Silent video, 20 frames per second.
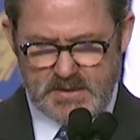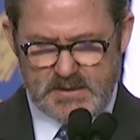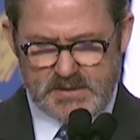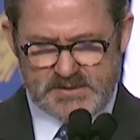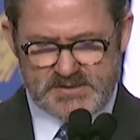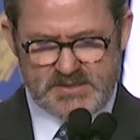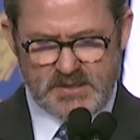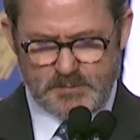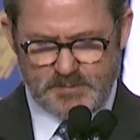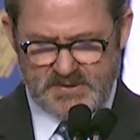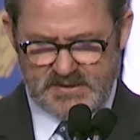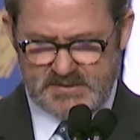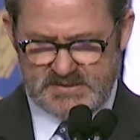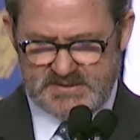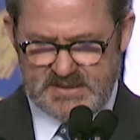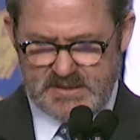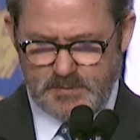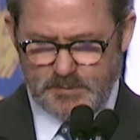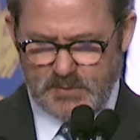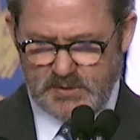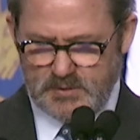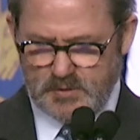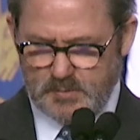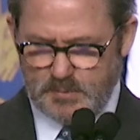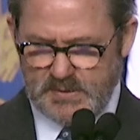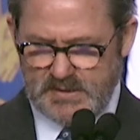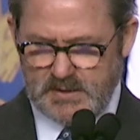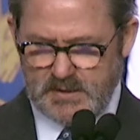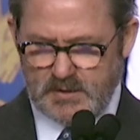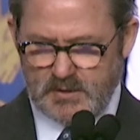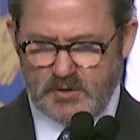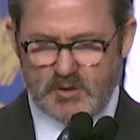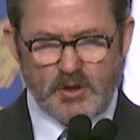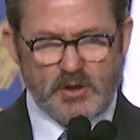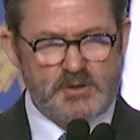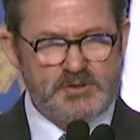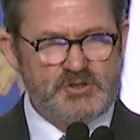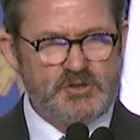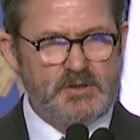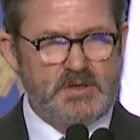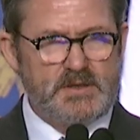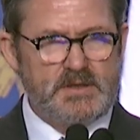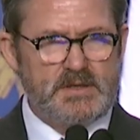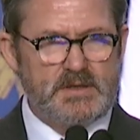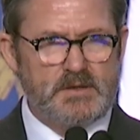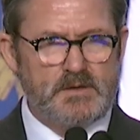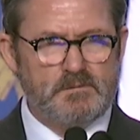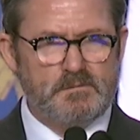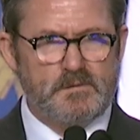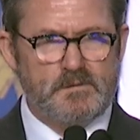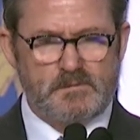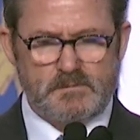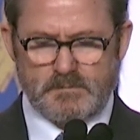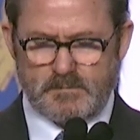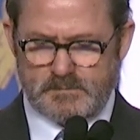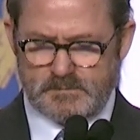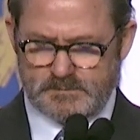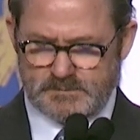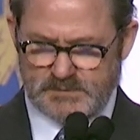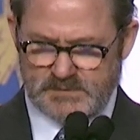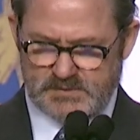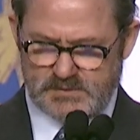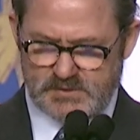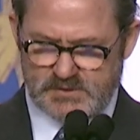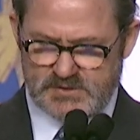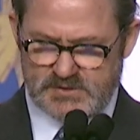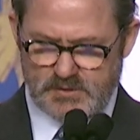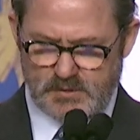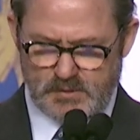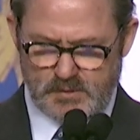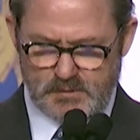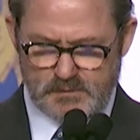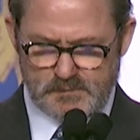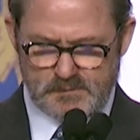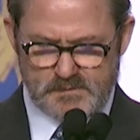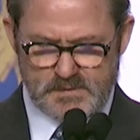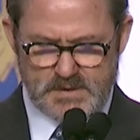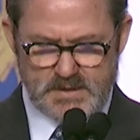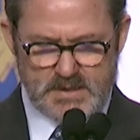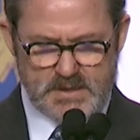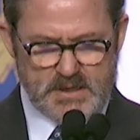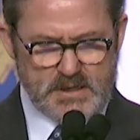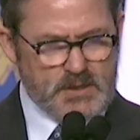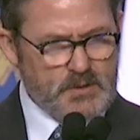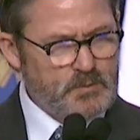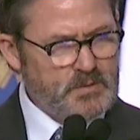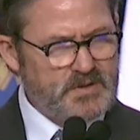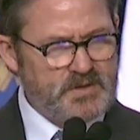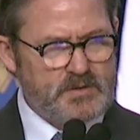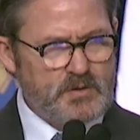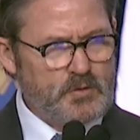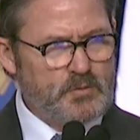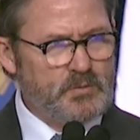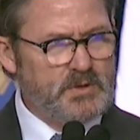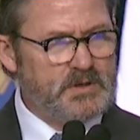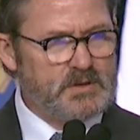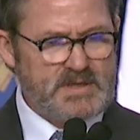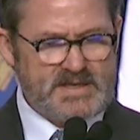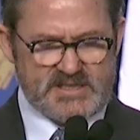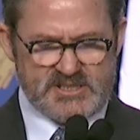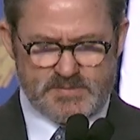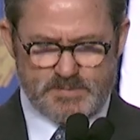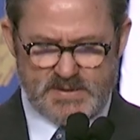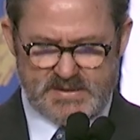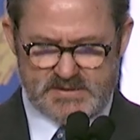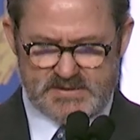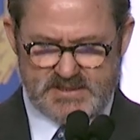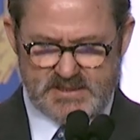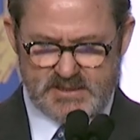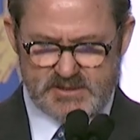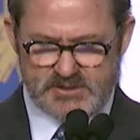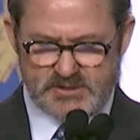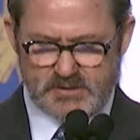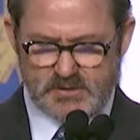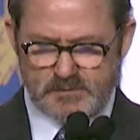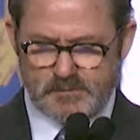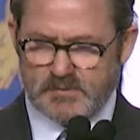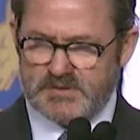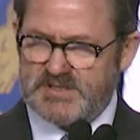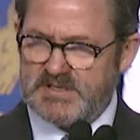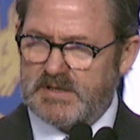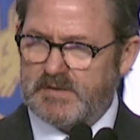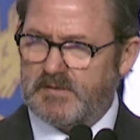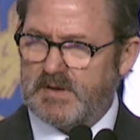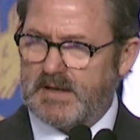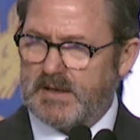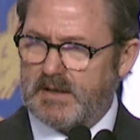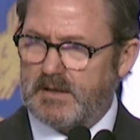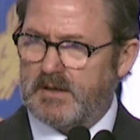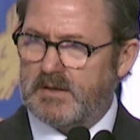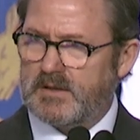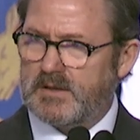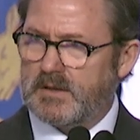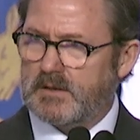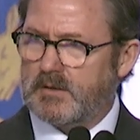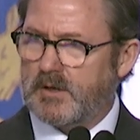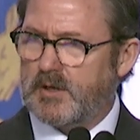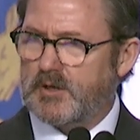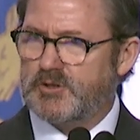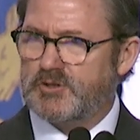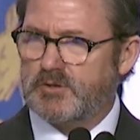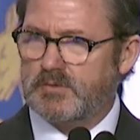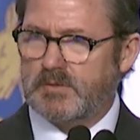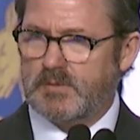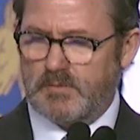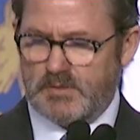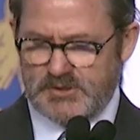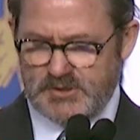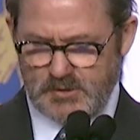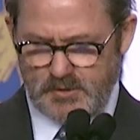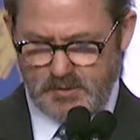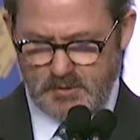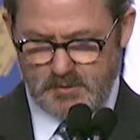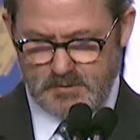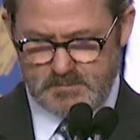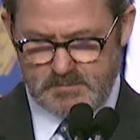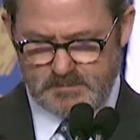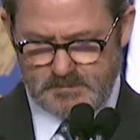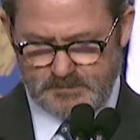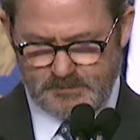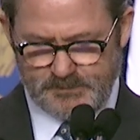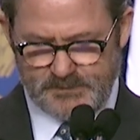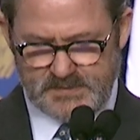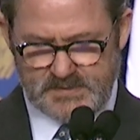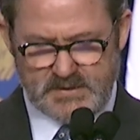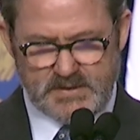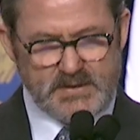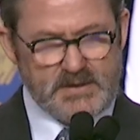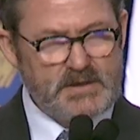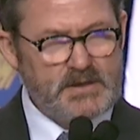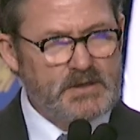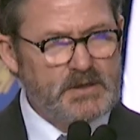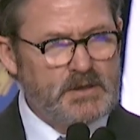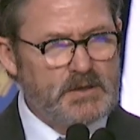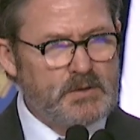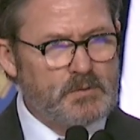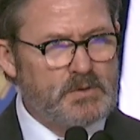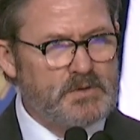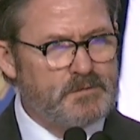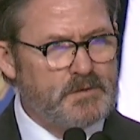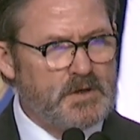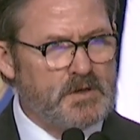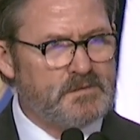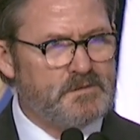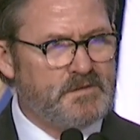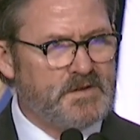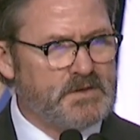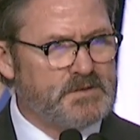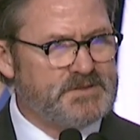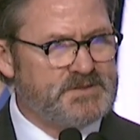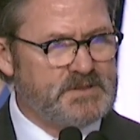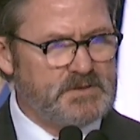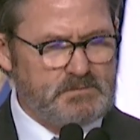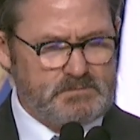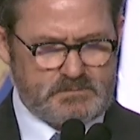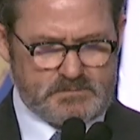Something deep in your being called you to give, to serve, with no real expectation of receiving anything larger in return. We've all felt it.